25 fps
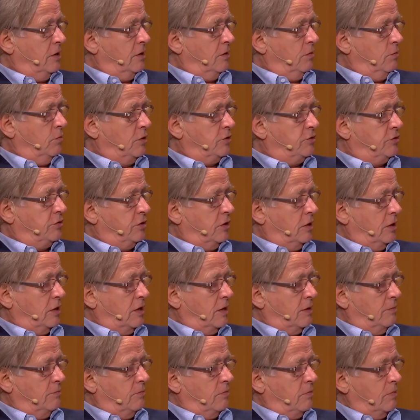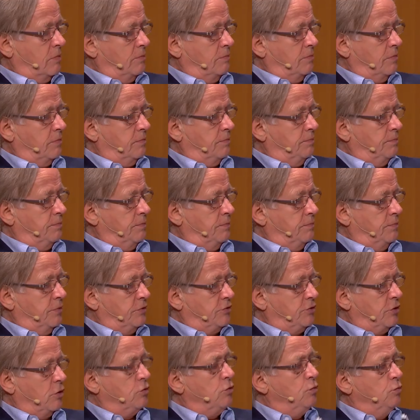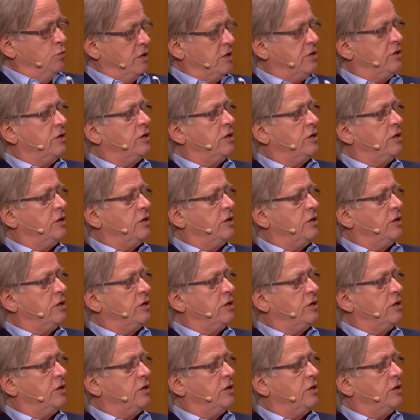Which, um, so you need